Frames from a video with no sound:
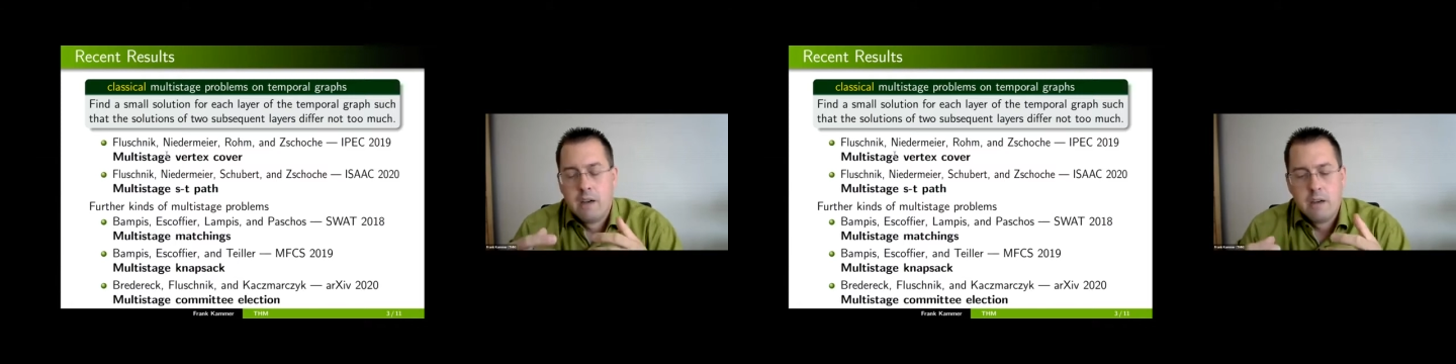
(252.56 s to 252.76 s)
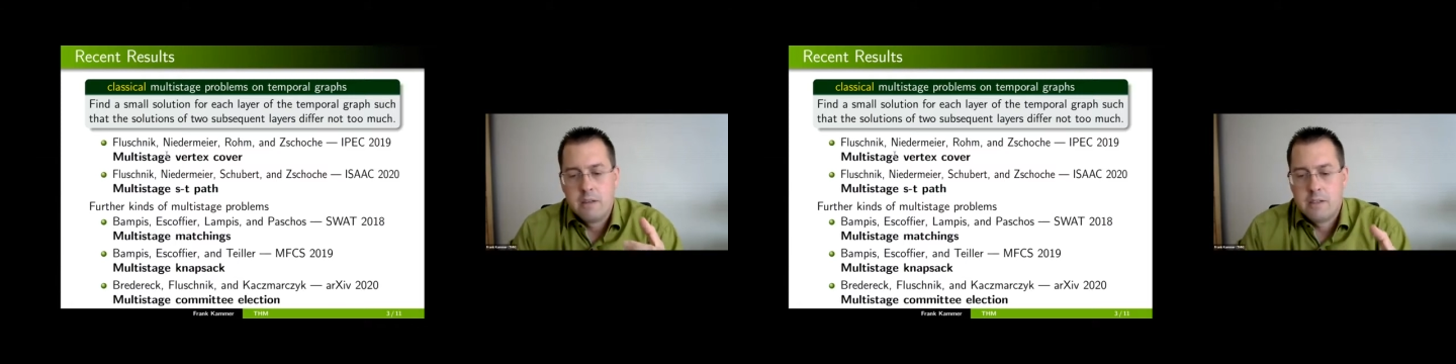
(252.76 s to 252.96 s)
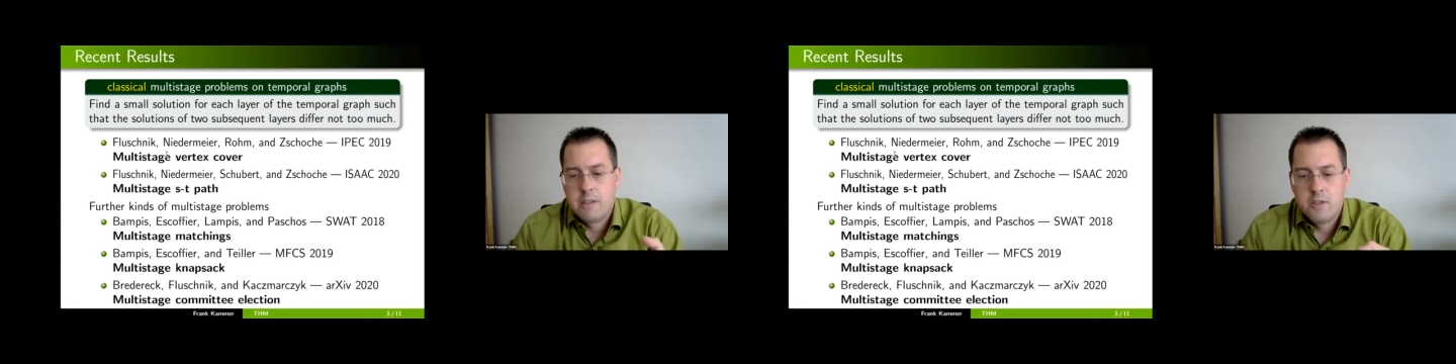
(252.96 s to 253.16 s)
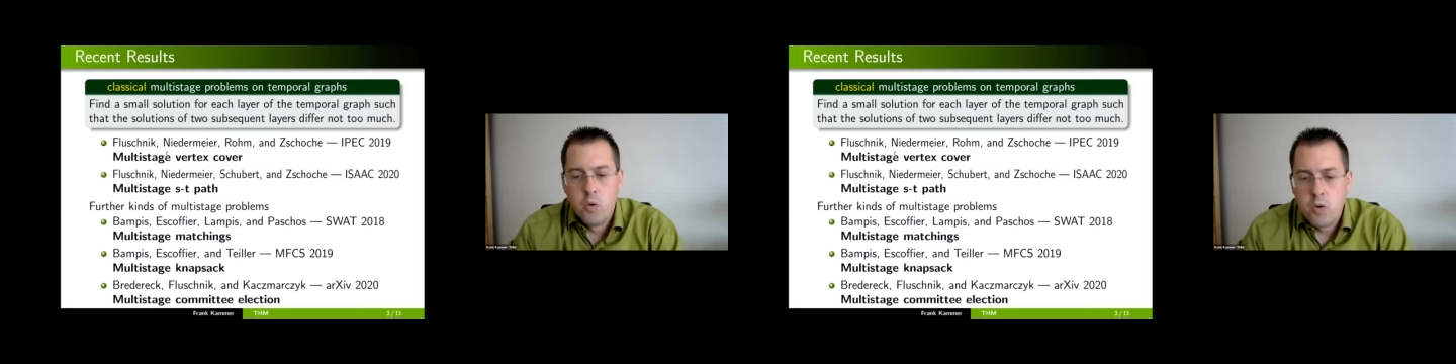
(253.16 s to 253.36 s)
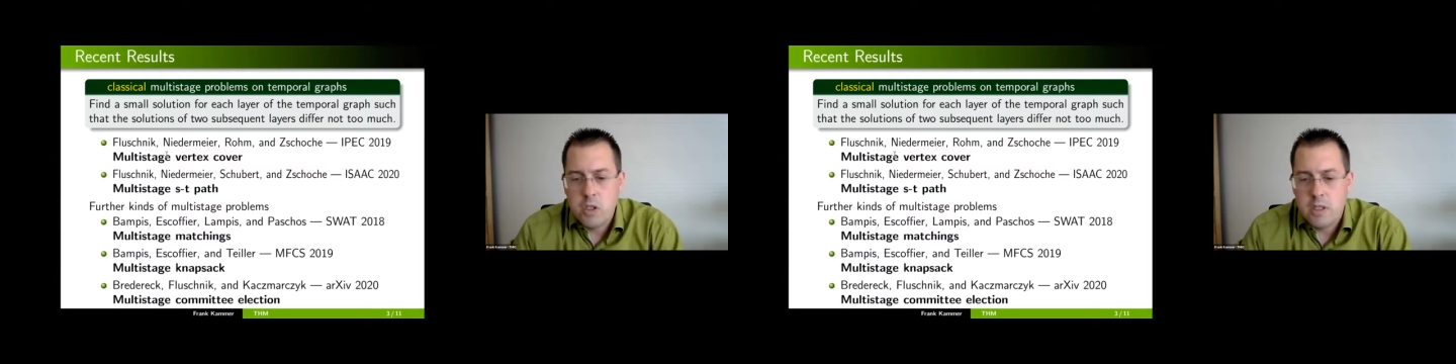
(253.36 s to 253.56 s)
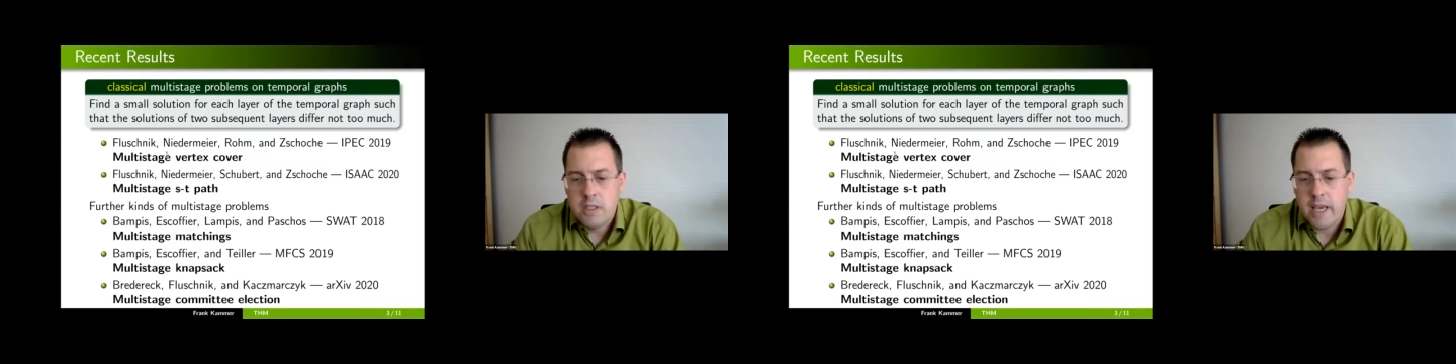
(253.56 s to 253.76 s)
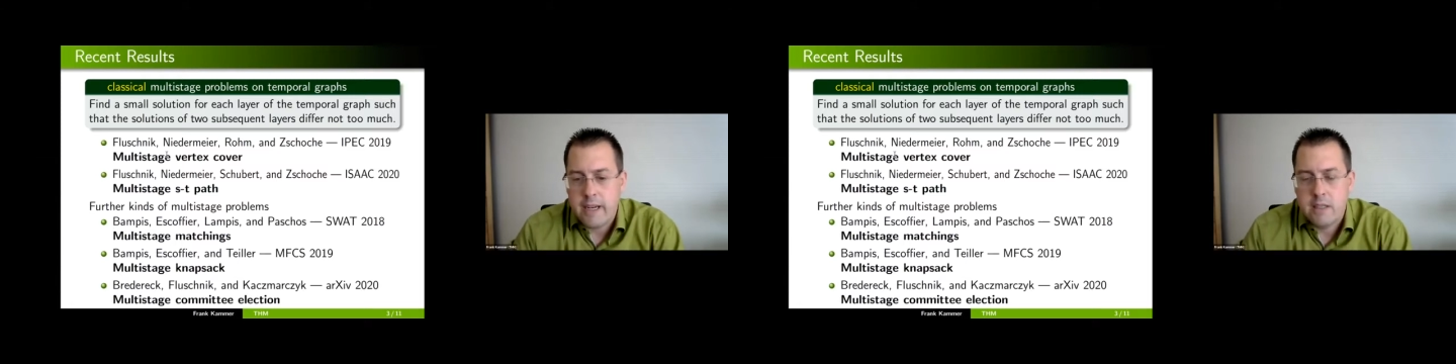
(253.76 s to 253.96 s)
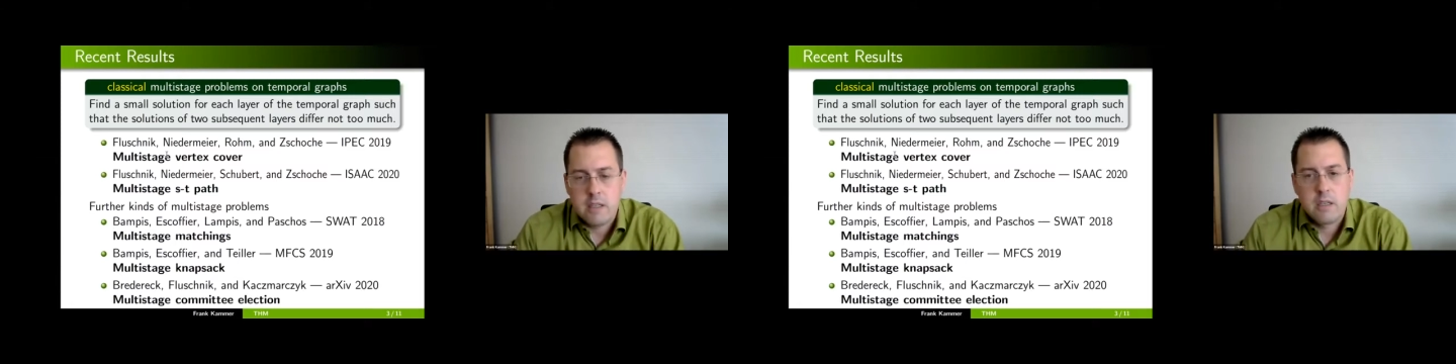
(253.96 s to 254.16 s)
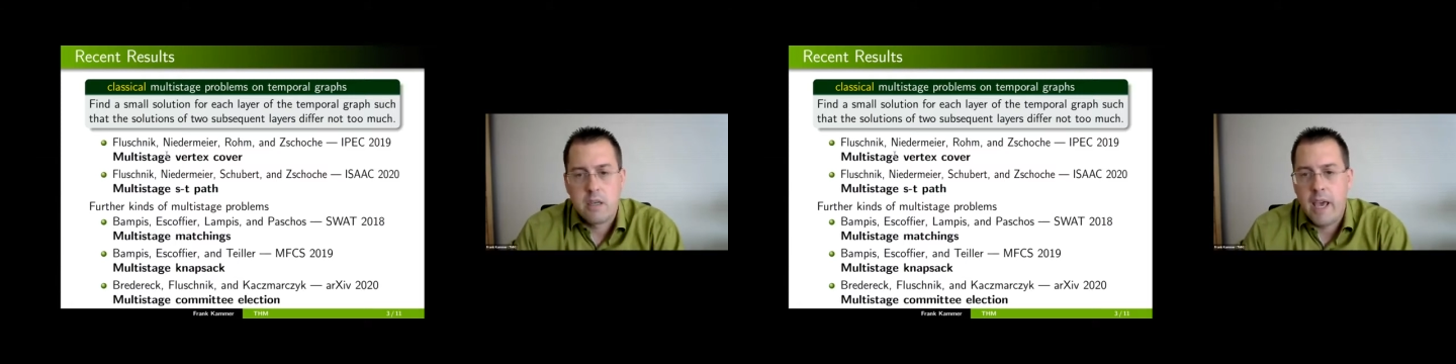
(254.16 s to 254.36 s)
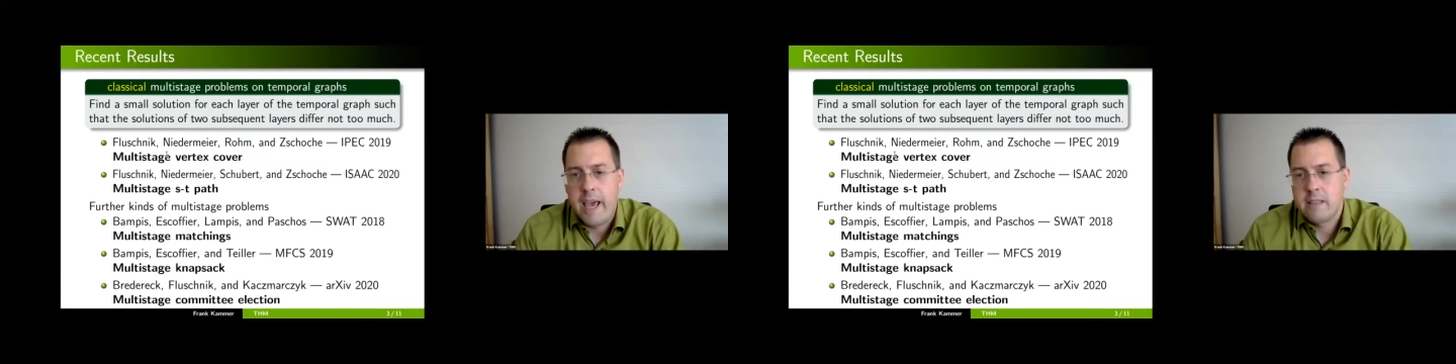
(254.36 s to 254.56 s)
the solution set
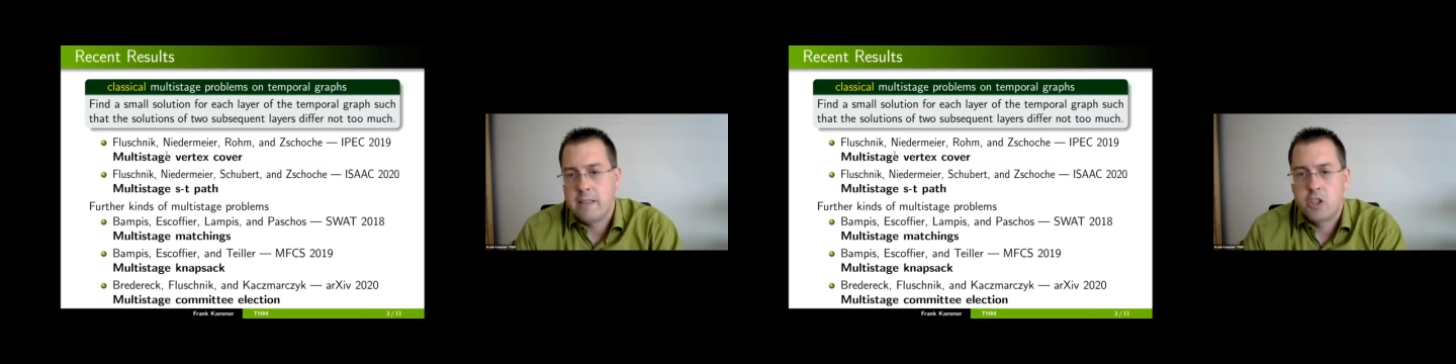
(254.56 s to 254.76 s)
and